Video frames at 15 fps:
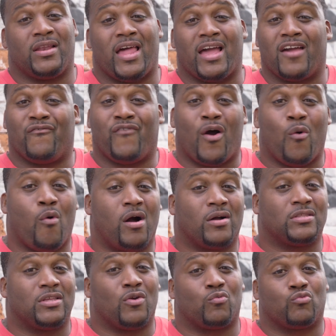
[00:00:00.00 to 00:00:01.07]
Like, if I
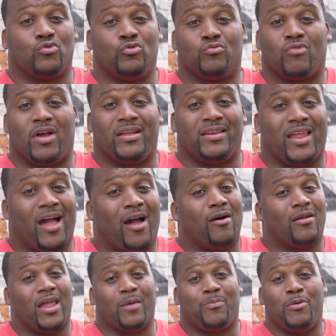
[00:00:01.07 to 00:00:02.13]
walked in a room right now,
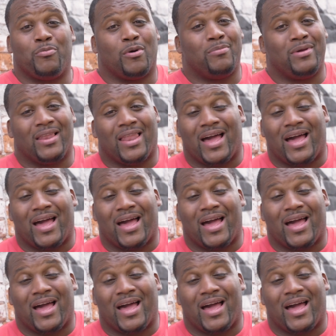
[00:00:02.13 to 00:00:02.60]
like, people would be